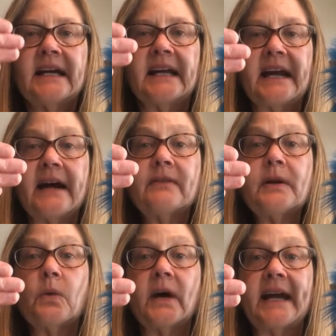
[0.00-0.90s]
Can
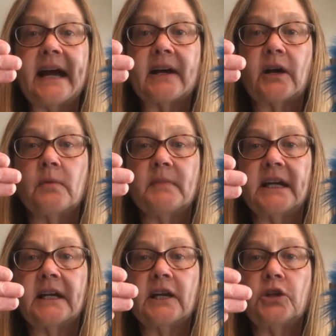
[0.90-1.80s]
everyone echo
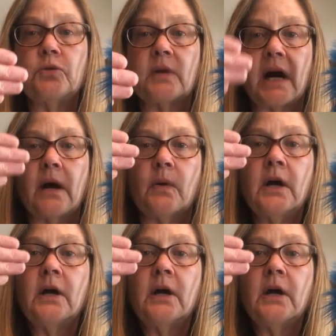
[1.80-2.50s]
me? Can you go